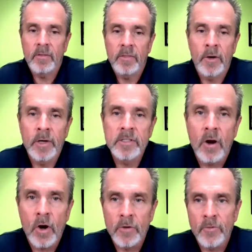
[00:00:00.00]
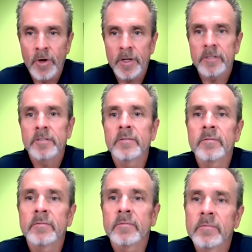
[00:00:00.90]
there is a hard freeze?
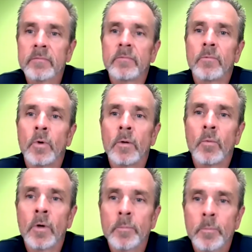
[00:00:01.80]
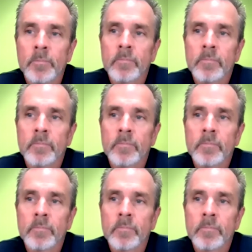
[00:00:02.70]
What?